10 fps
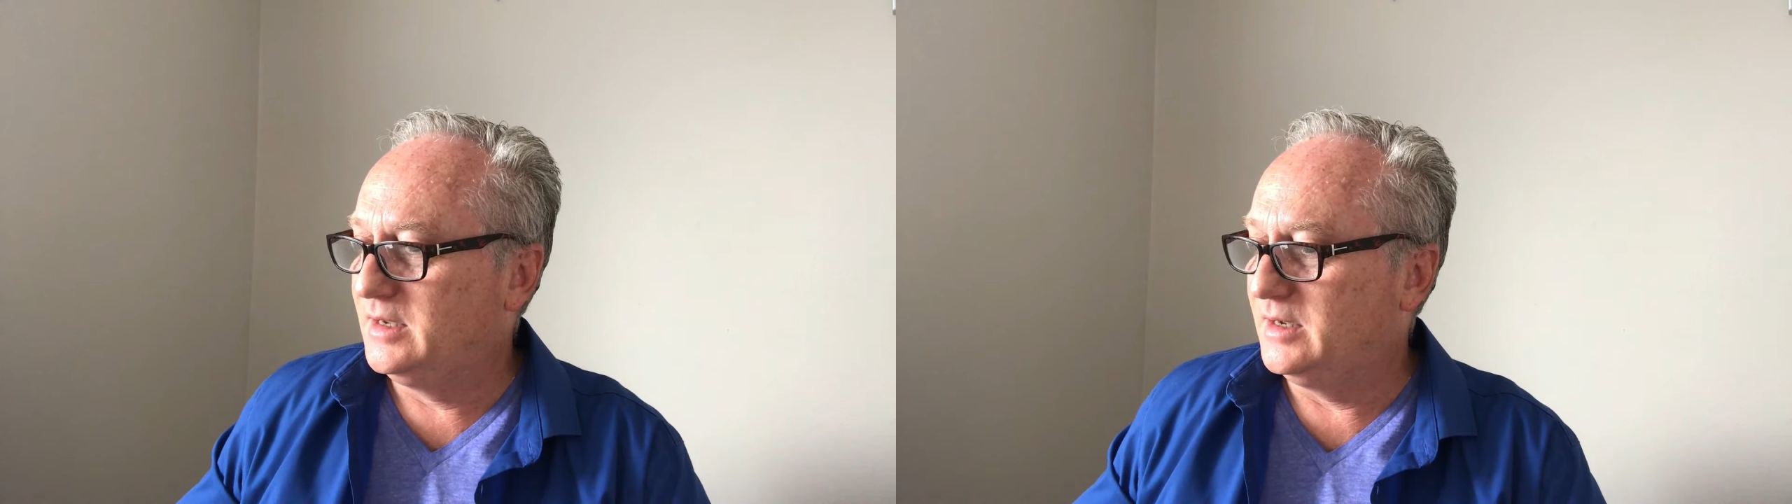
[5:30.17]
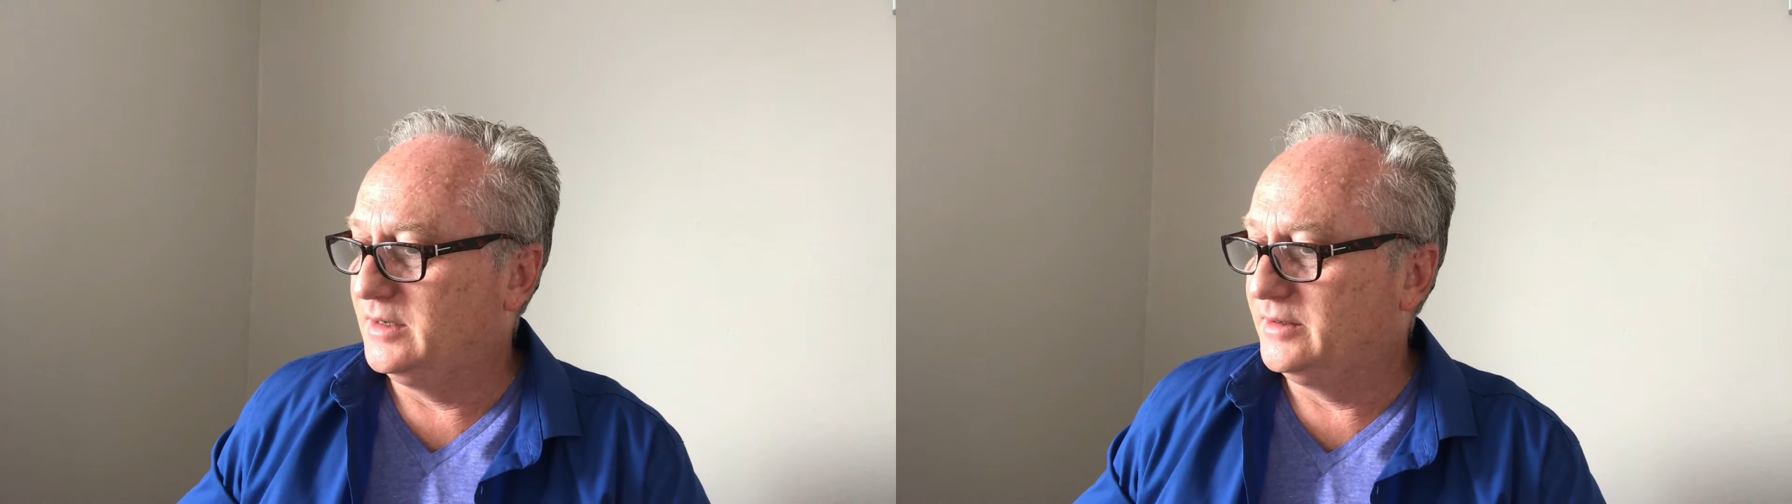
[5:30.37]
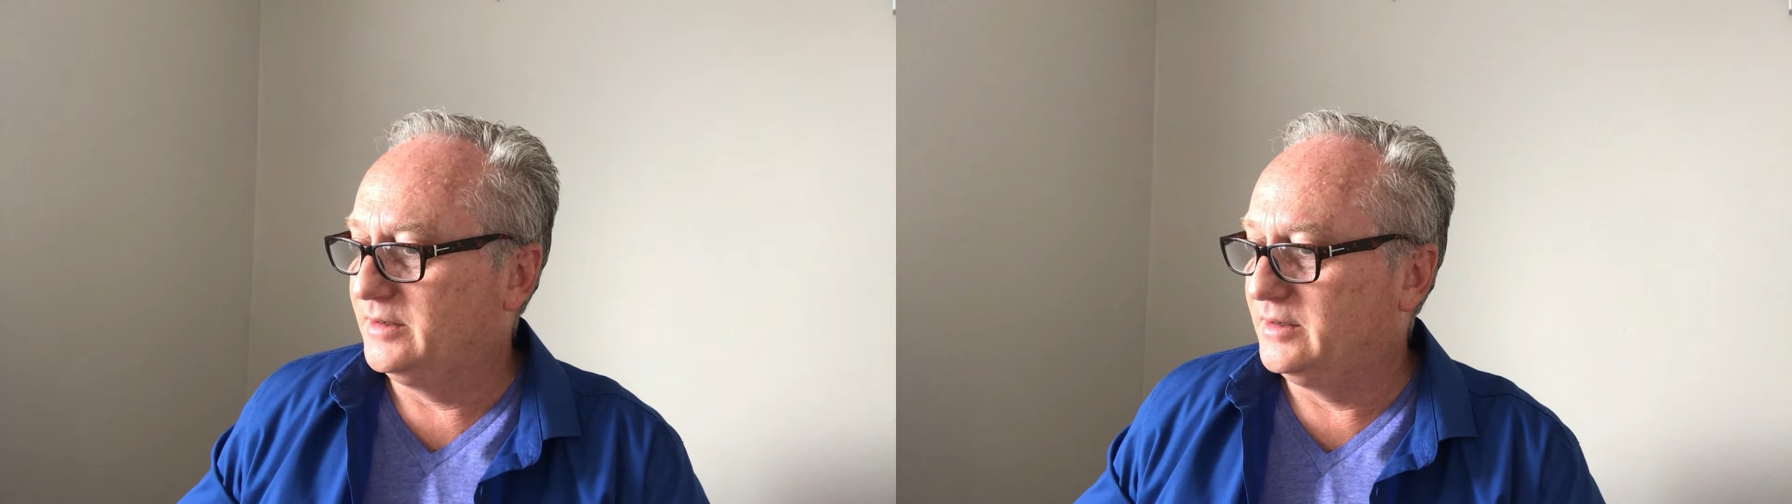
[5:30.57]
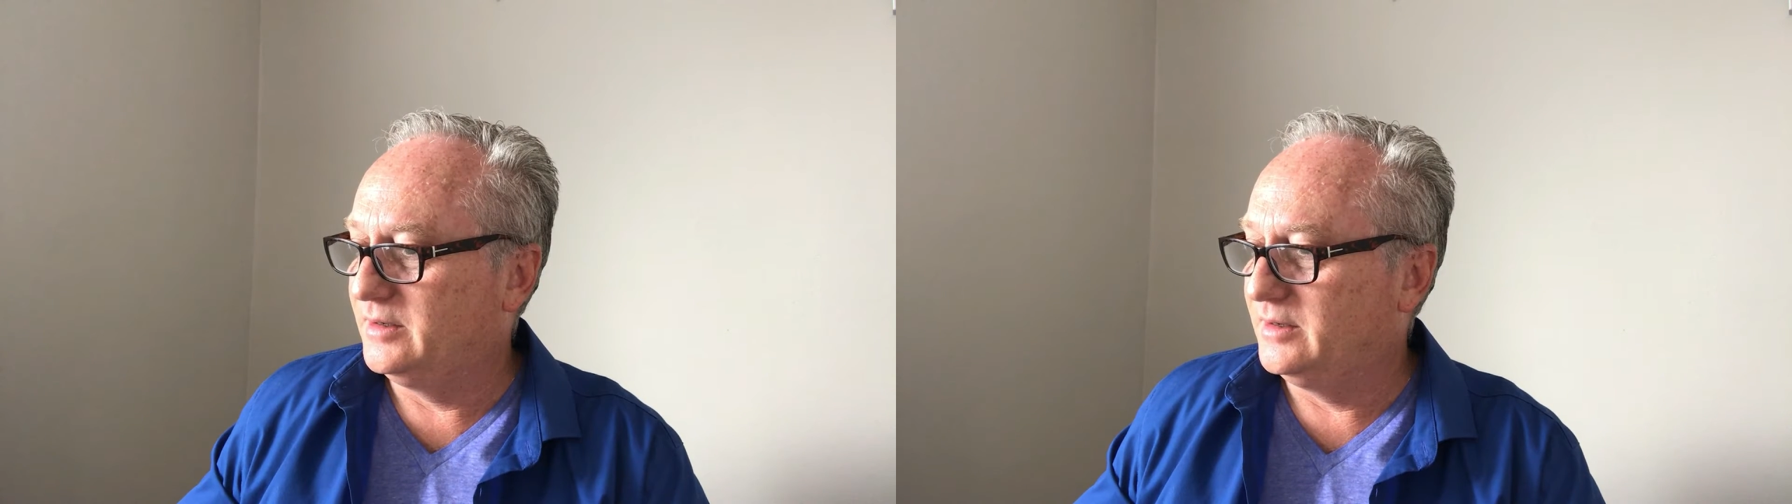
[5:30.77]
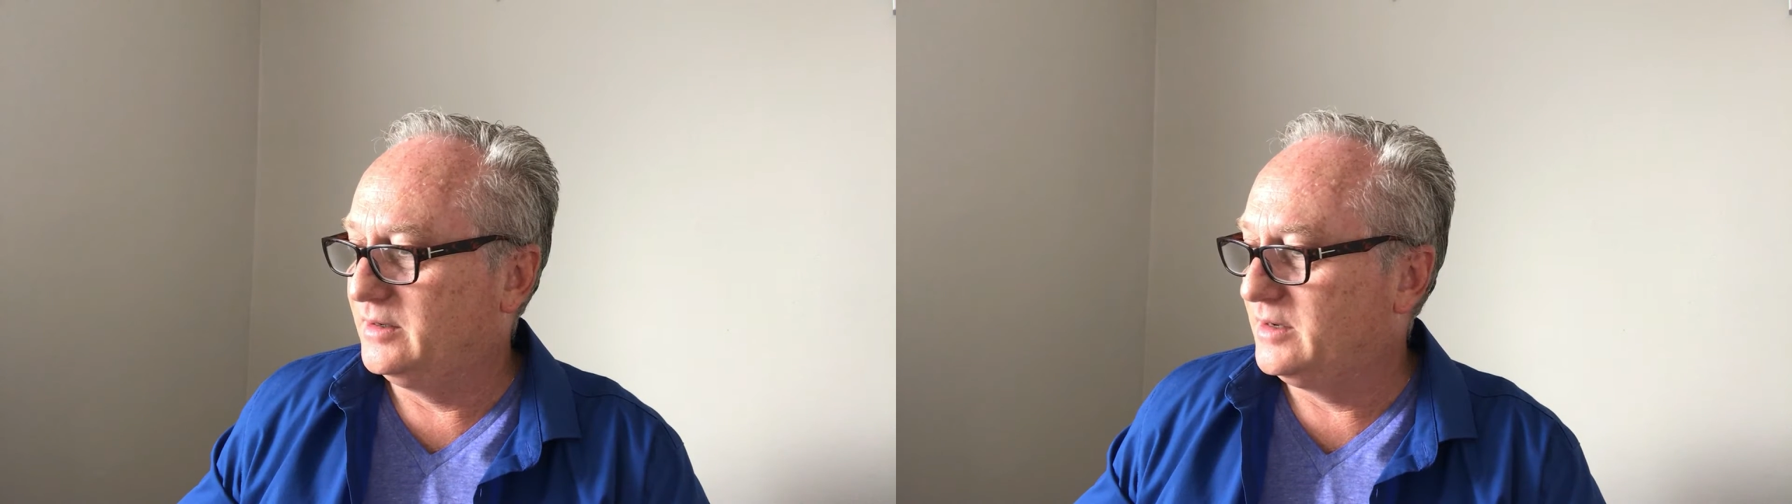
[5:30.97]
And
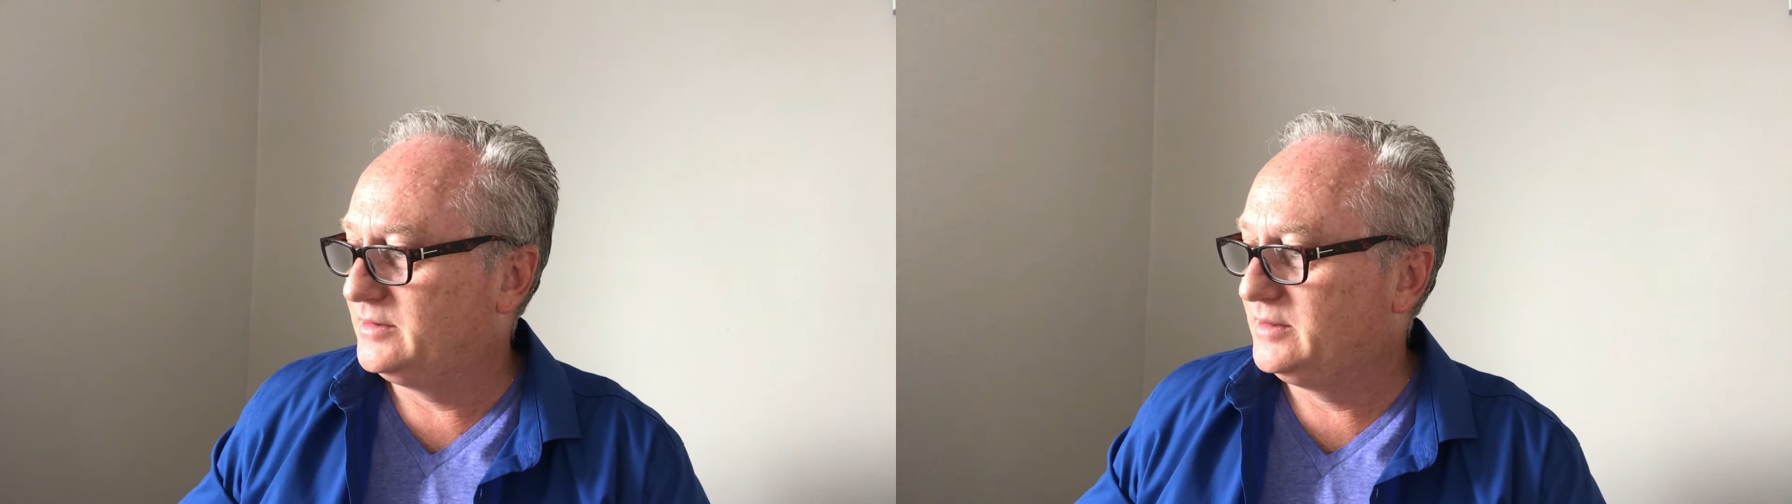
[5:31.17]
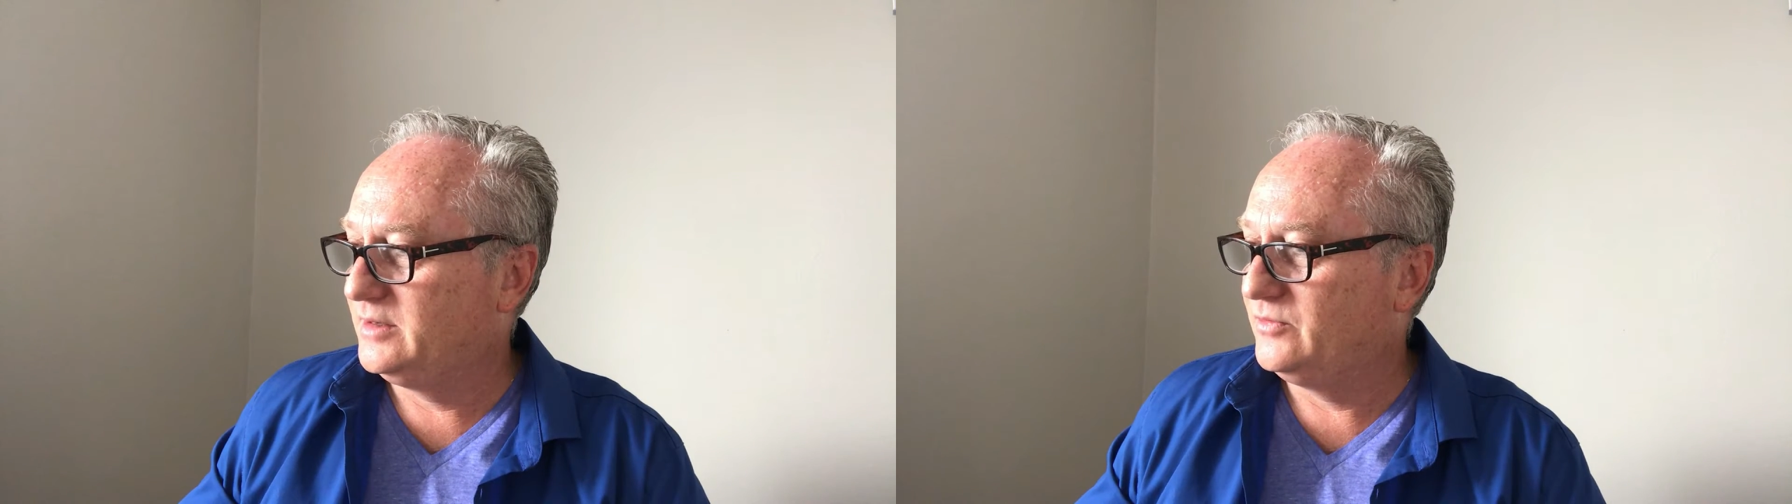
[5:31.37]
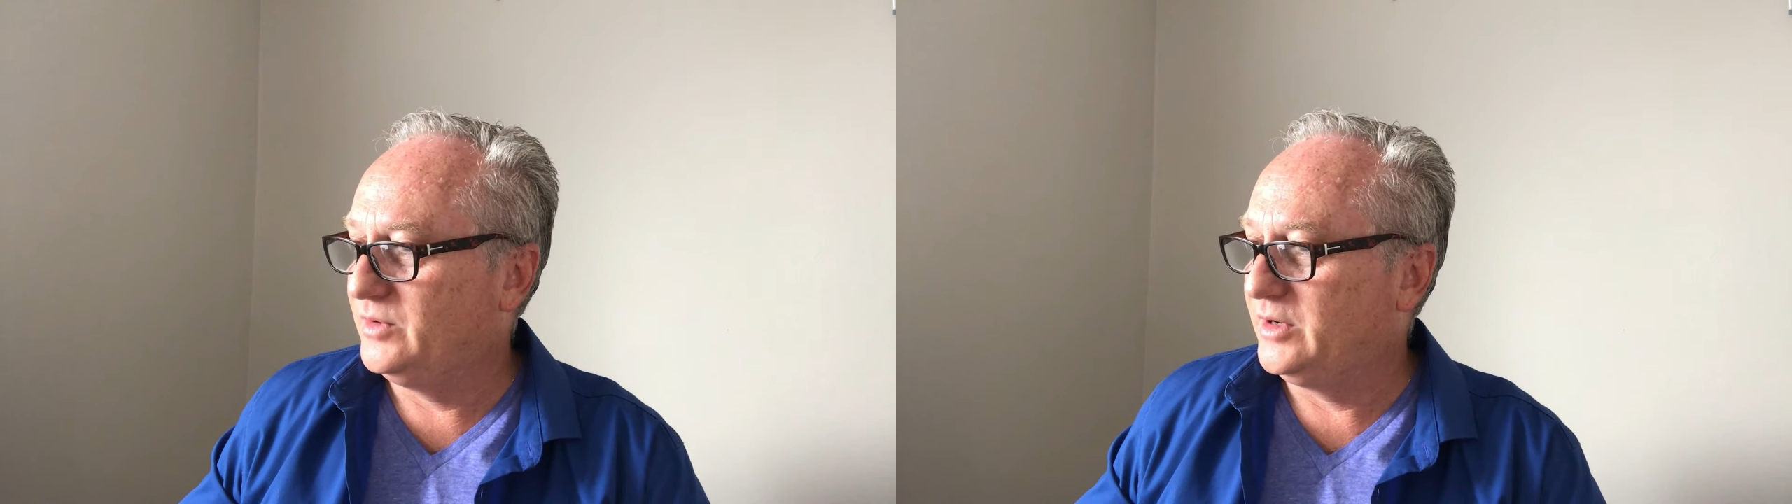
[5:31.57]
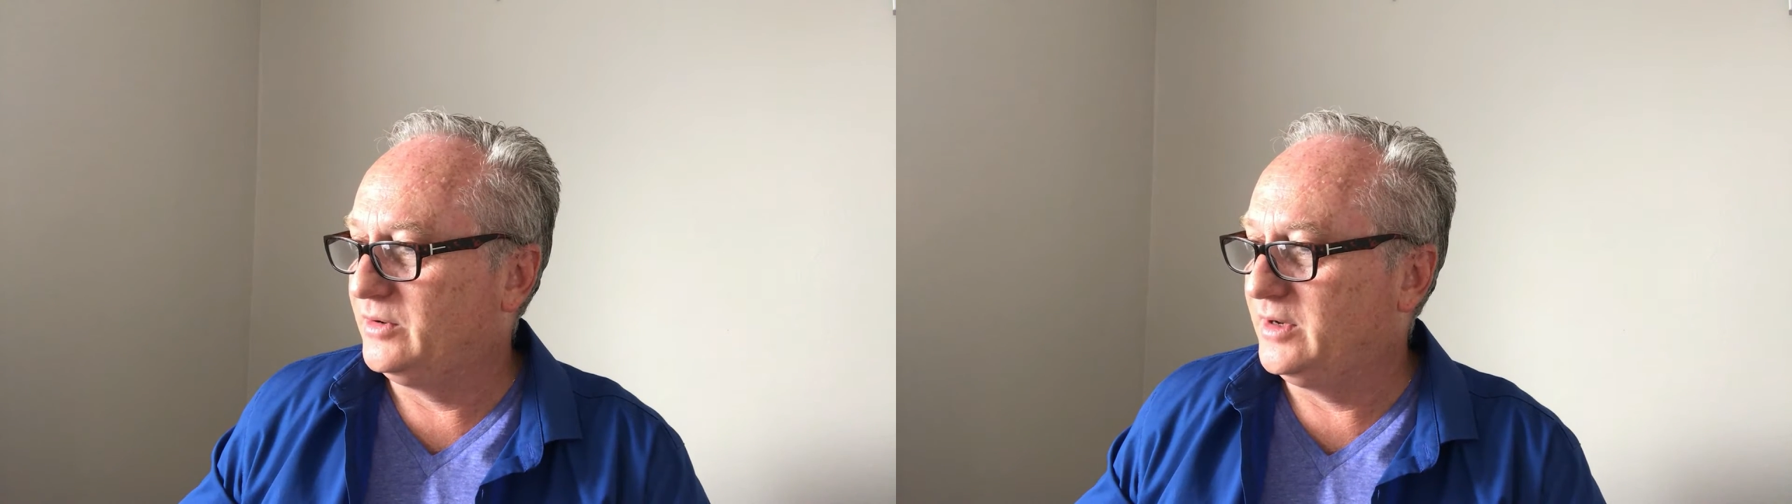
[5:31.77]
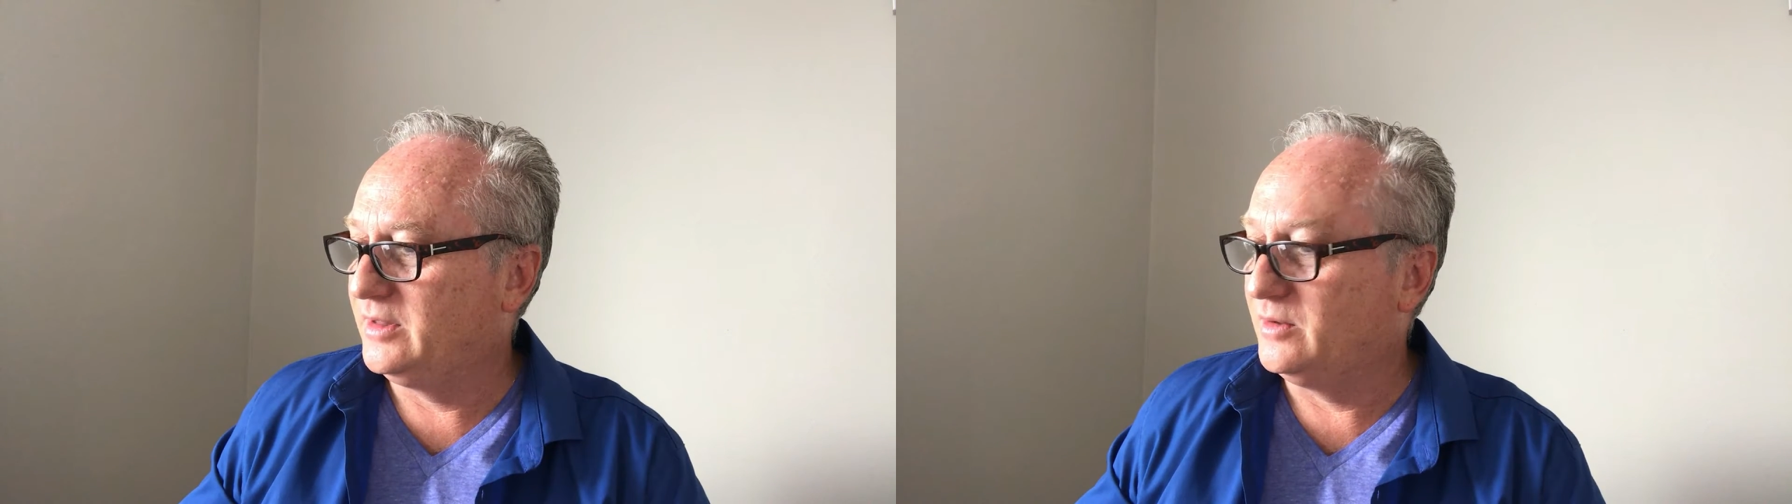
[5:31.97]
I think if we
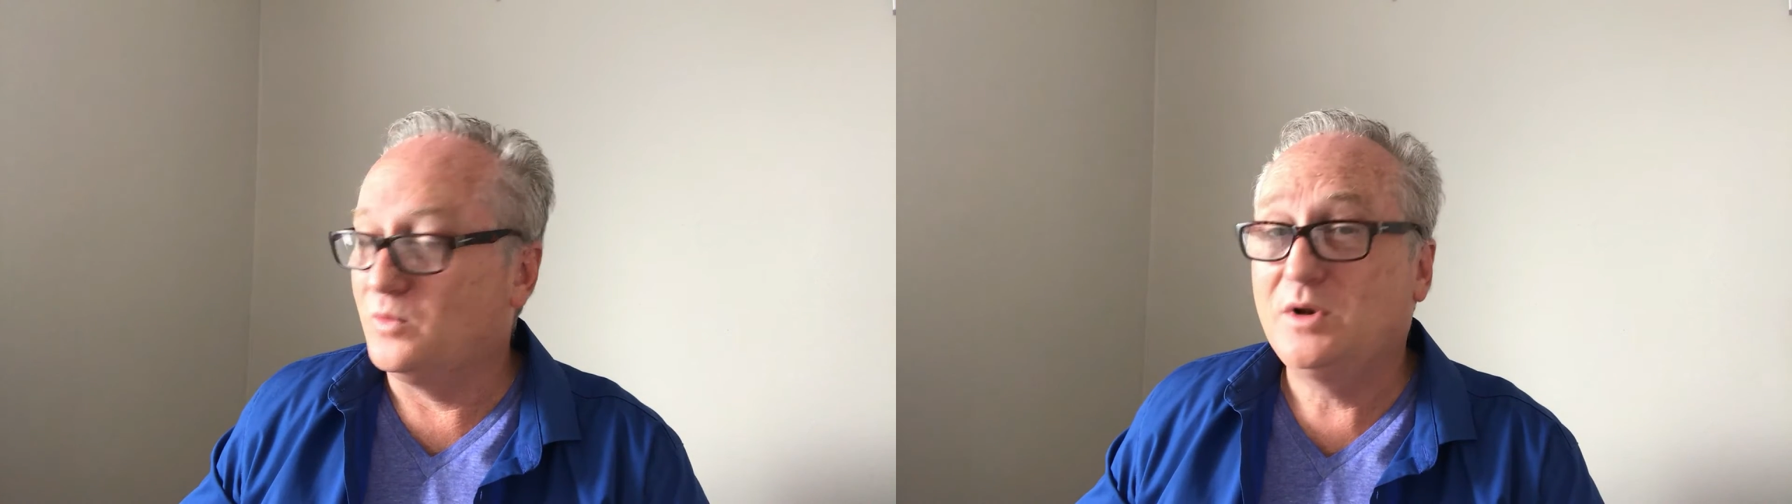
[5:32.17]
could get the